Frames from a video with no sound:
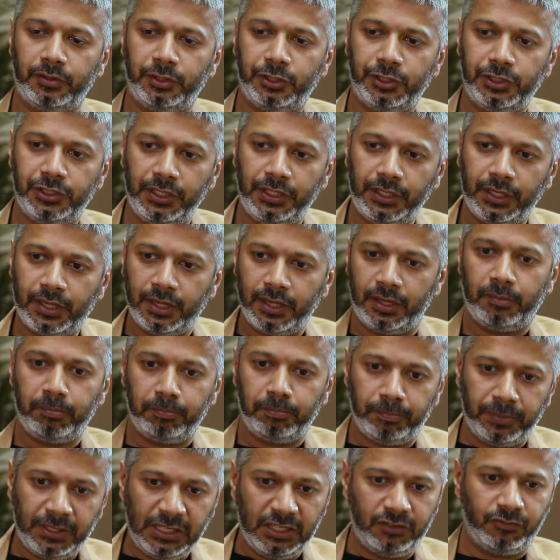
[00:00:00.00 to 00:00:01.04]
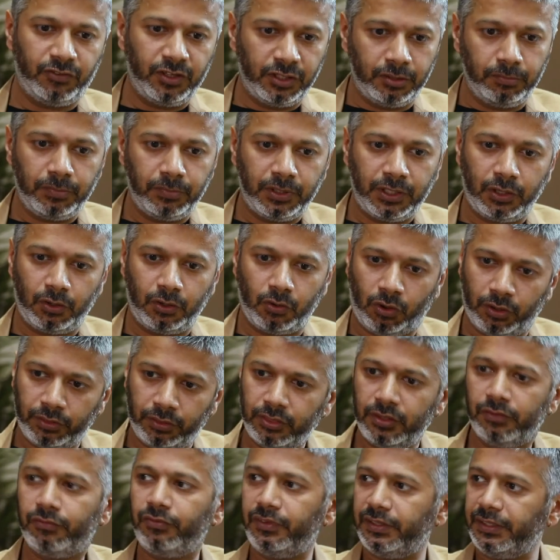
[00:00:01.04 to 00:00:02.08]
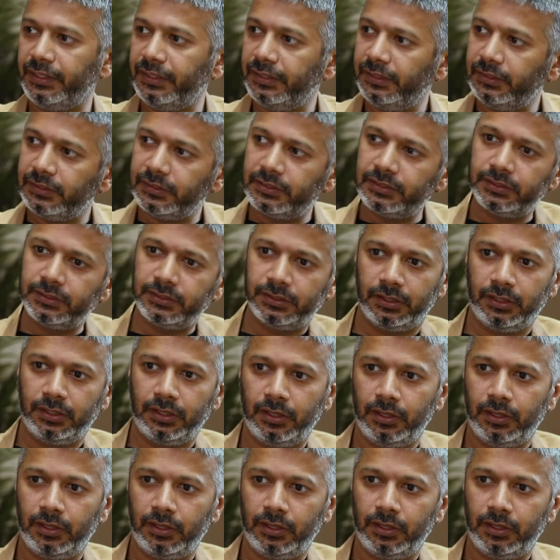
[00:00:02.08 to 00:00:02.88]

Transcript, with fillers: she can be with me on the wheels,